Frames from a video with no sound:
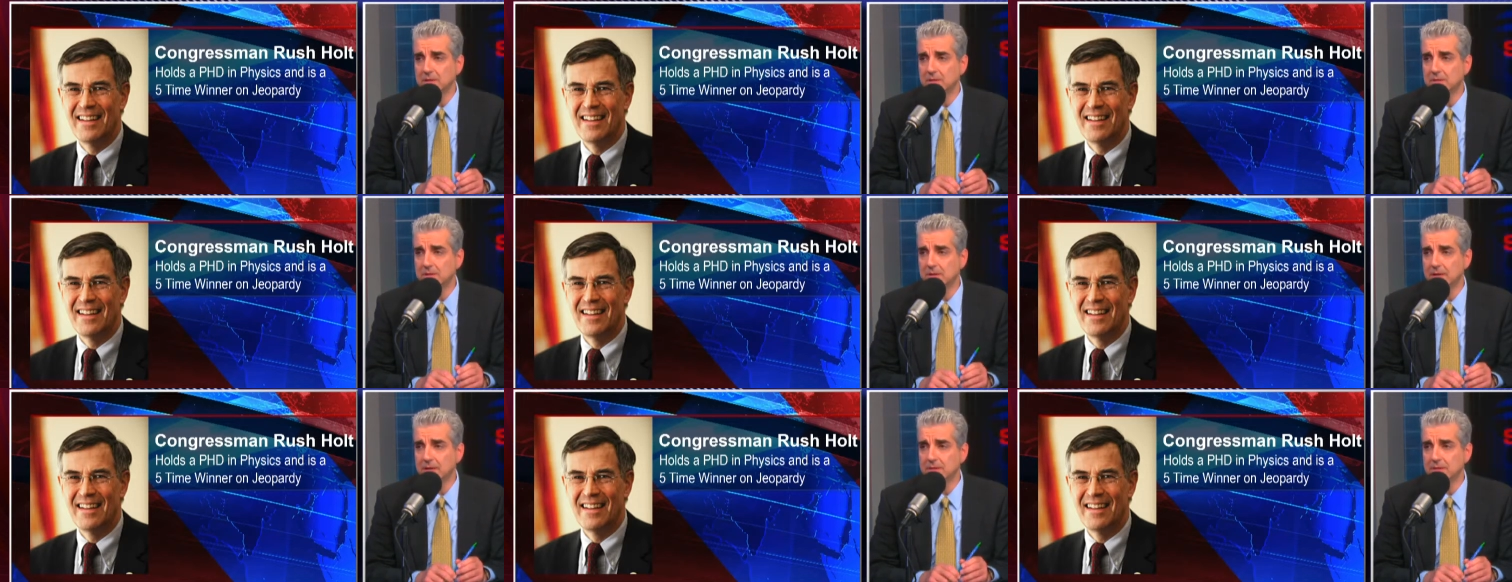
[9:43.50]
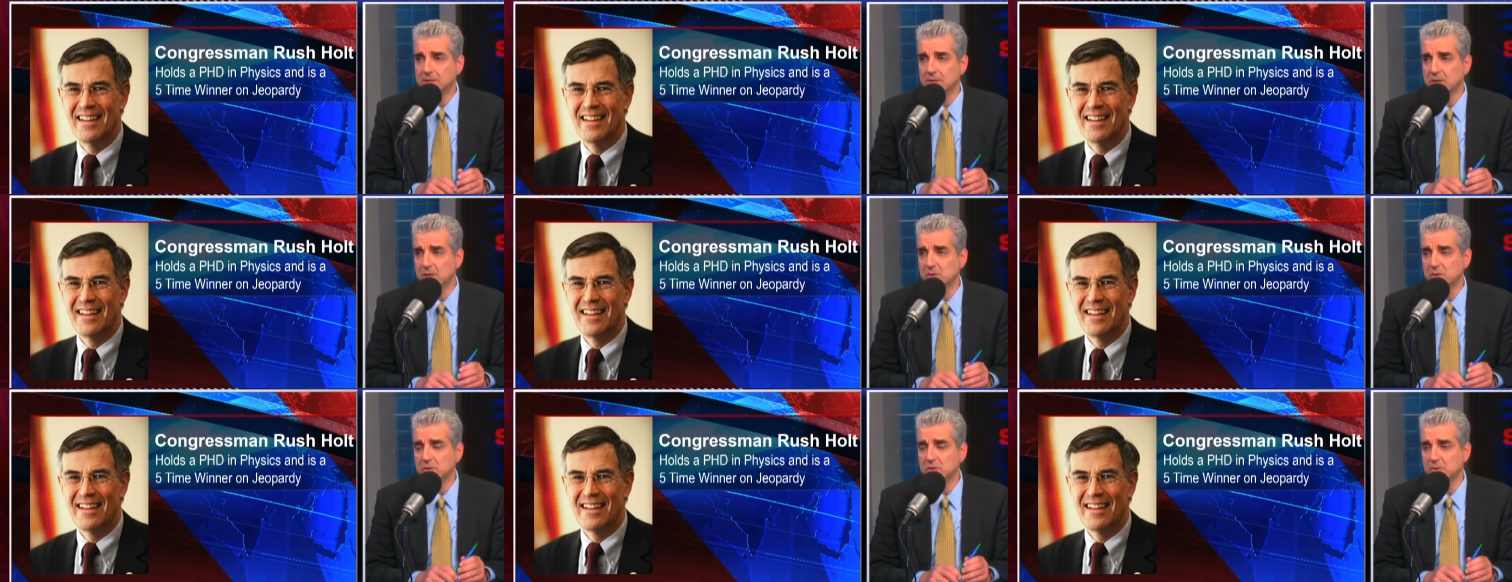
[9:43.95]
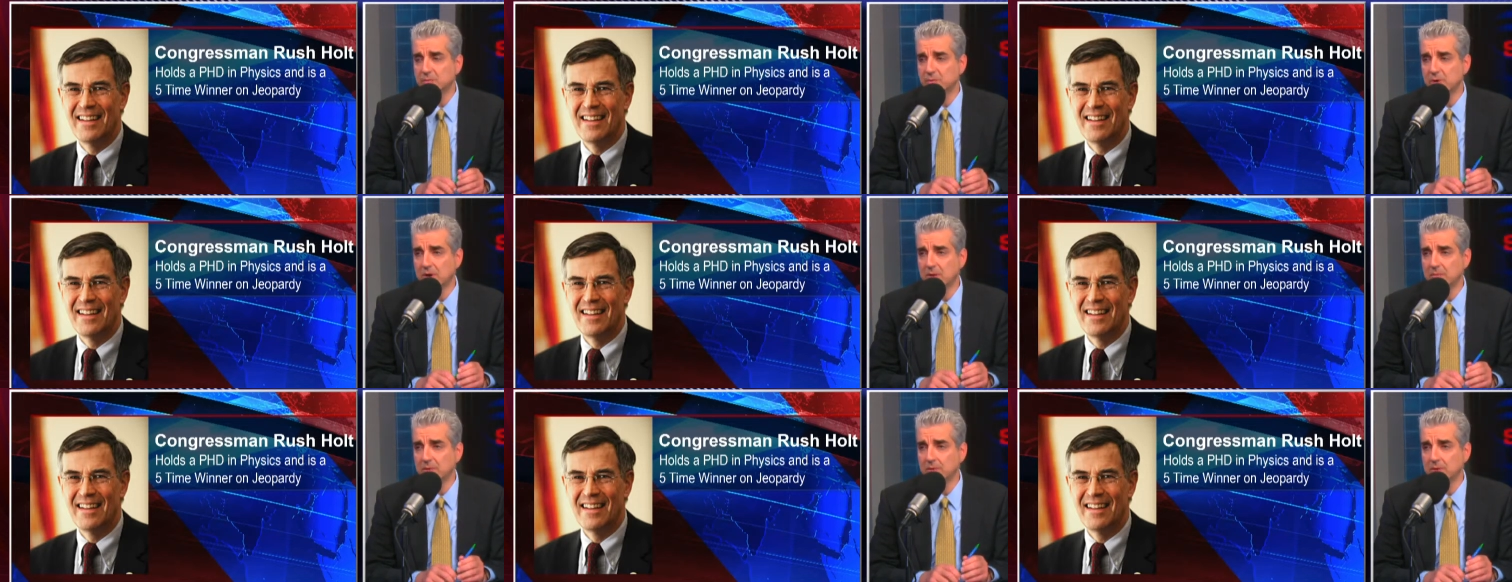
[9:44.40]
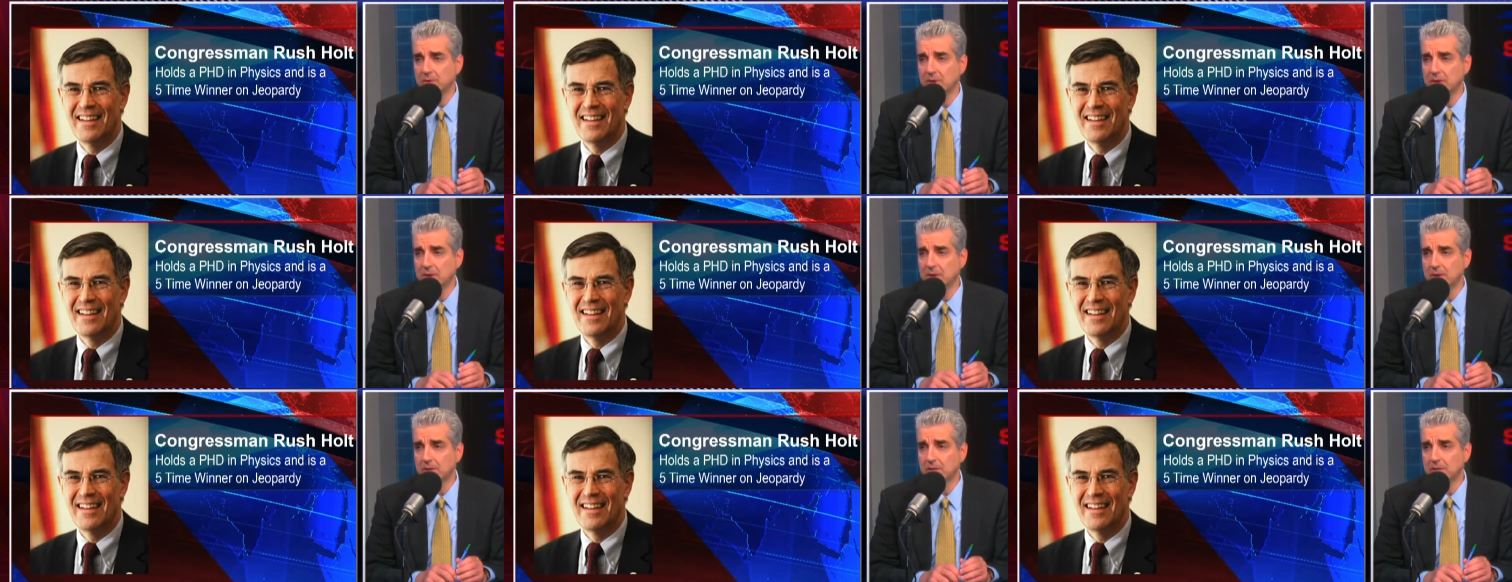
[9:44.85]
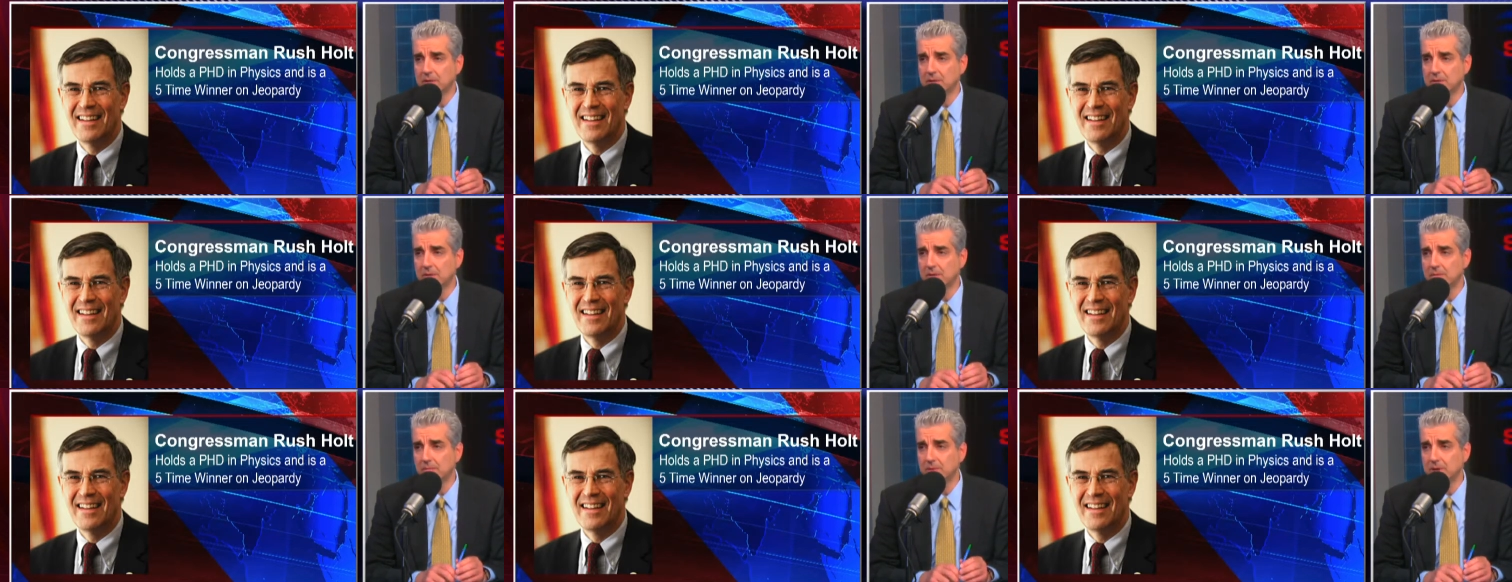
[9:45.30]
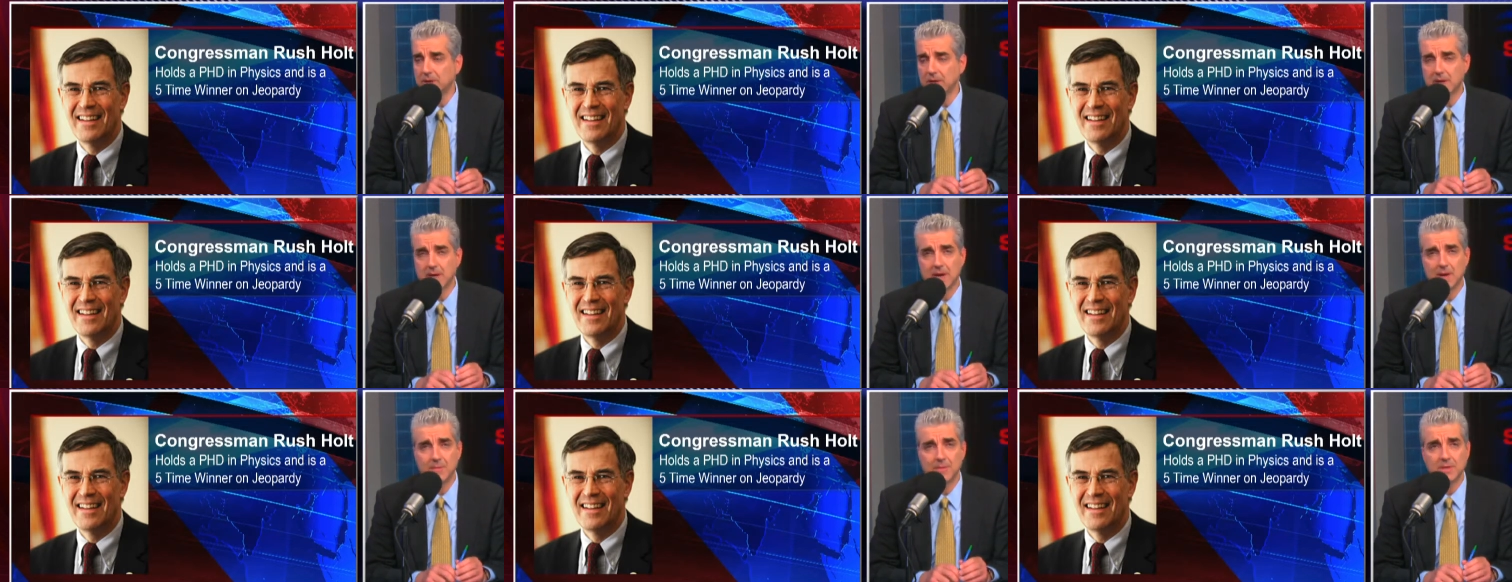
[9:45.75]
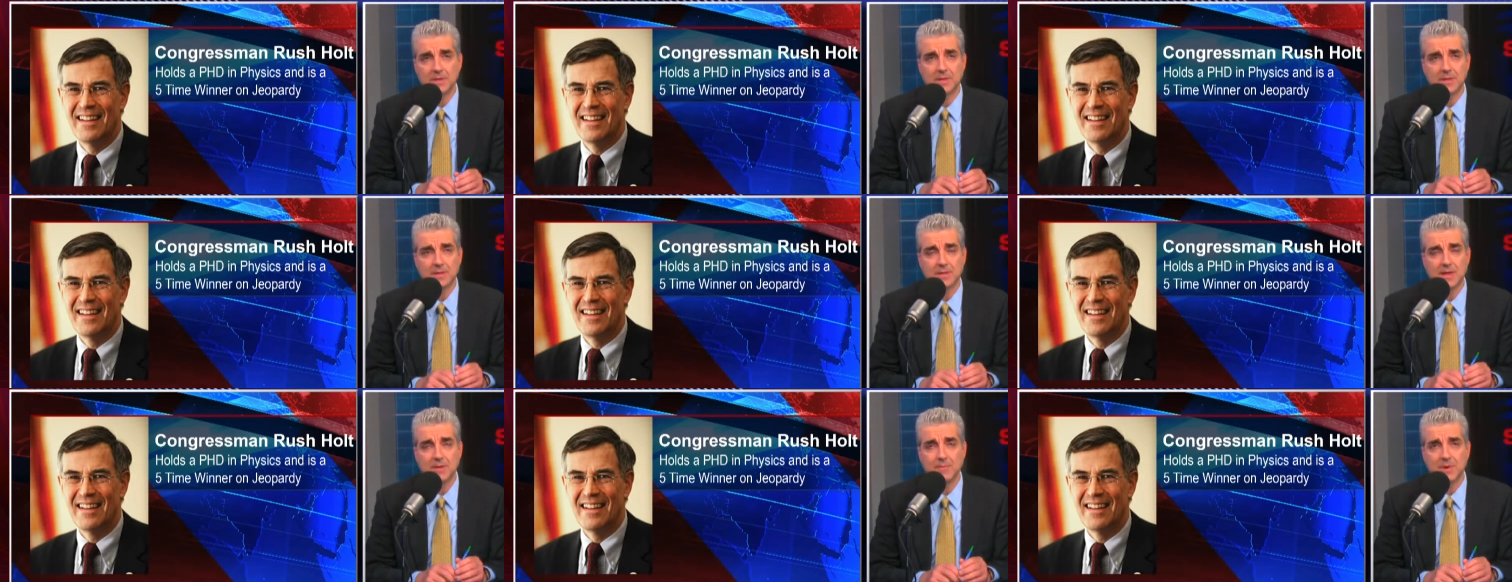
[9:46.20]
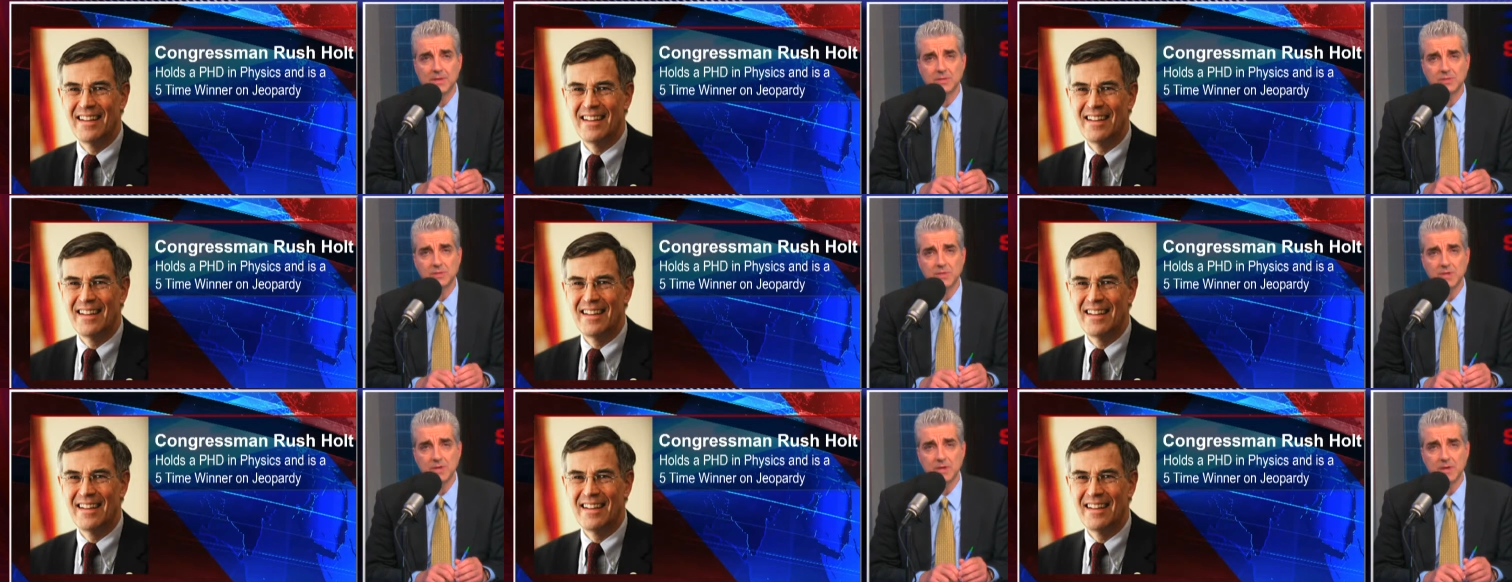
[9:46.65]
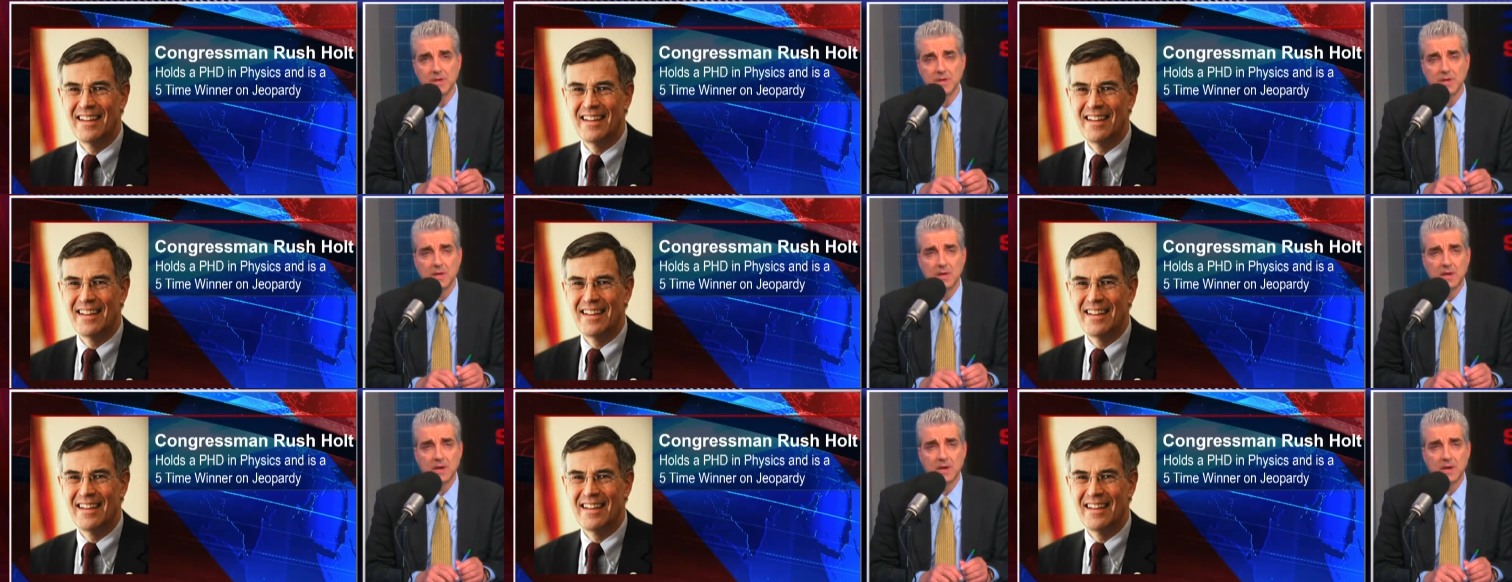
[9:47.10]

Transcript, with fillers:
Speaker 1: today the Justice Department made a comment that they might seek